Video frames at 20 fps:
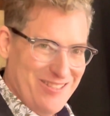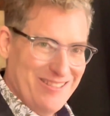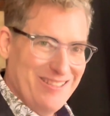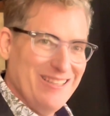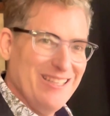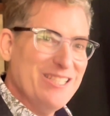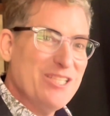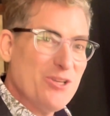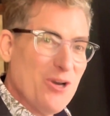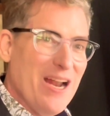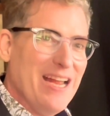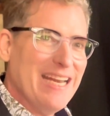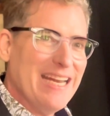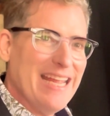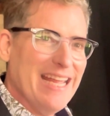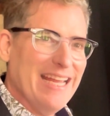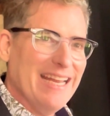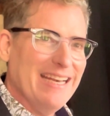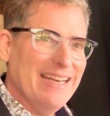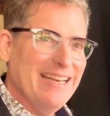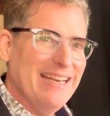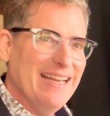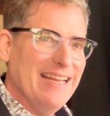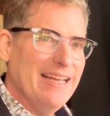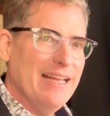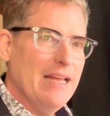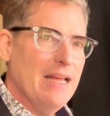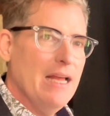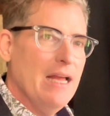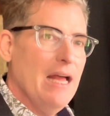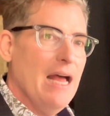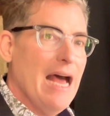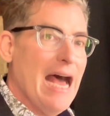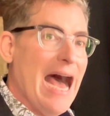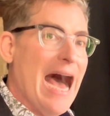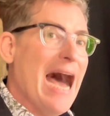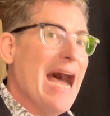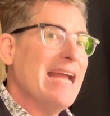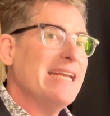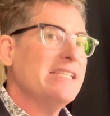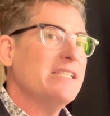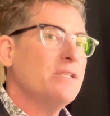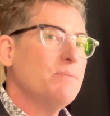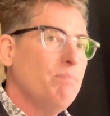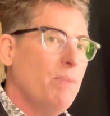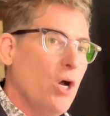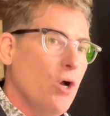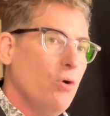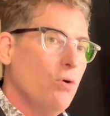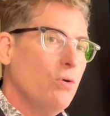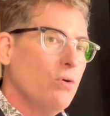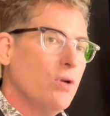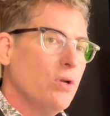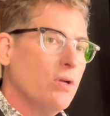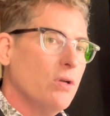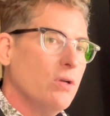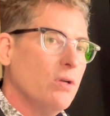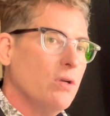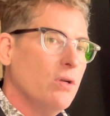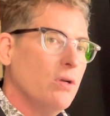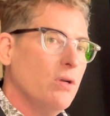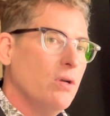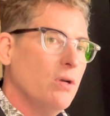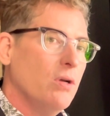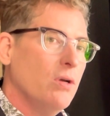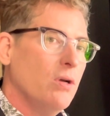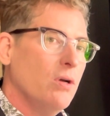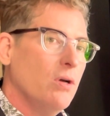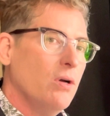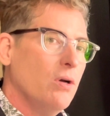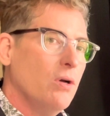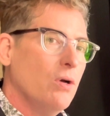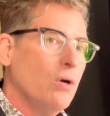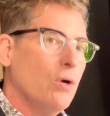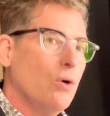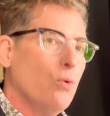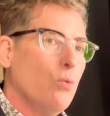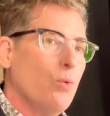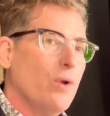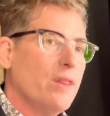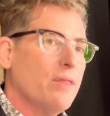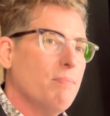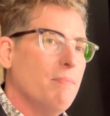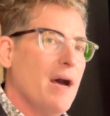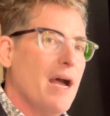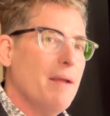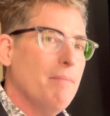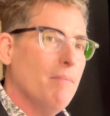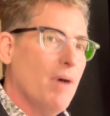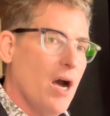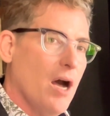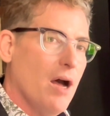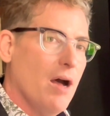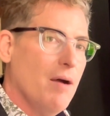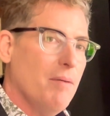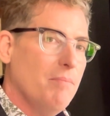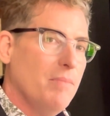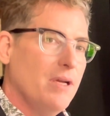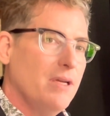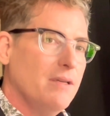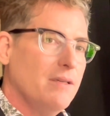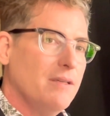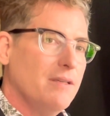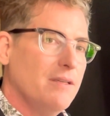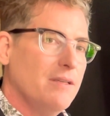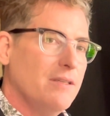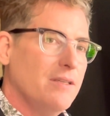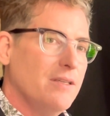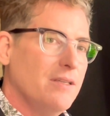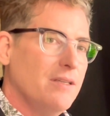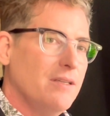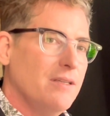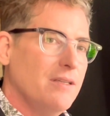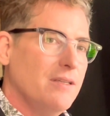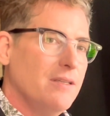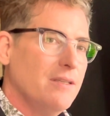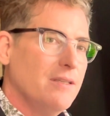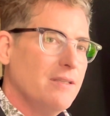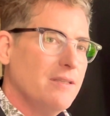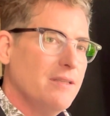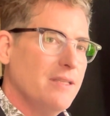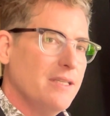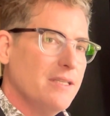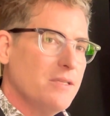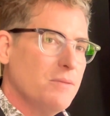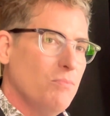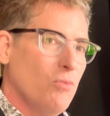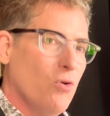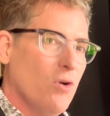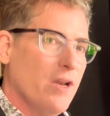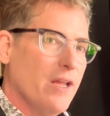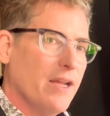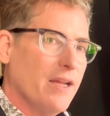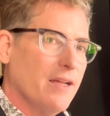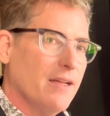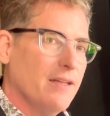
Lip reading: Let's try it again. I spoke with my mom this morning.